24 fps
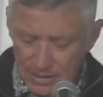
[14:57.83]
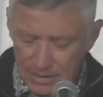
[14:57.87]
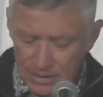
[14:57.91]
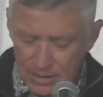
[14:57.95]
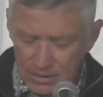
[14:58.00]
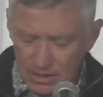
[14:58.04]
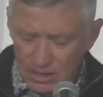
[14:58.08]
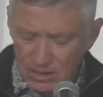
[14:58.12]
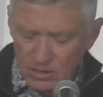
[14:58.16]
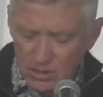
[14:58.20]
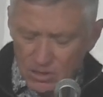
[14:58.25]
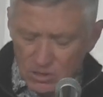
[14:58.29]

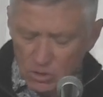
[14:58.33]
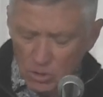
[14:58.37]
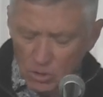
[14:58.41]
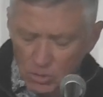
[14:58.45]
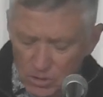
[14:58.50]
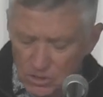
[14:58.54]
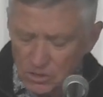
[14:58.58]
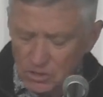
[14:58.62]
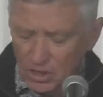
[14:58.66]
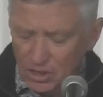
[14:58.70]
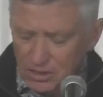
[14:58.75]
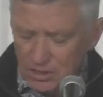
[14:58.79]
You, you
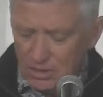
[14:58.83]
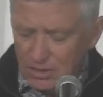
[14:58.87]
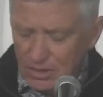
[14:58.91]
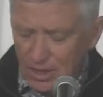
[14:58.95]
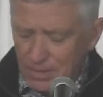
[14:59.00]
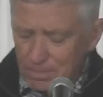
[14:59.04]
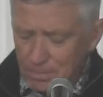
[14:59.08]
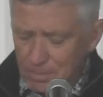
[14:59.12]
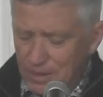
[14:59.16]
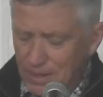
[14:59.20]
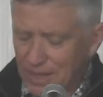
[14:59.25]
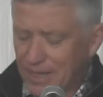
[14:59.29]
taught so that they
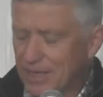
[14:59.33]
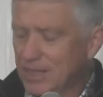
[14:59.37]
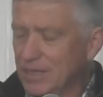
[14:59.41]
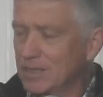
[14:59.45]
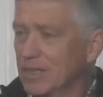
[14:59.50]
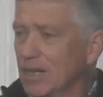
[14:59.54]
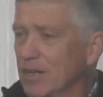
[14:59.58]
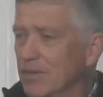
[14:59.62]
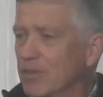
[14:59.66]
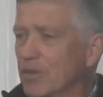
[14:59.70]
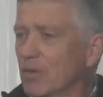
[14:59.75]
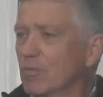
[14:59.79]
played
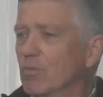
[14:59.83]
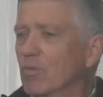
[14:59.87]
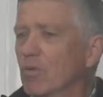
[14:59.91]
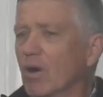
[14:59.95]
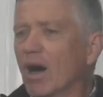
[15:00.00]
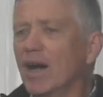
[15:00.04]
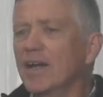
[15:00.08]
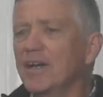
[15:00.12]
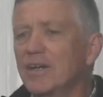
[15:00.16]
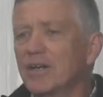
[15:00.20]
the right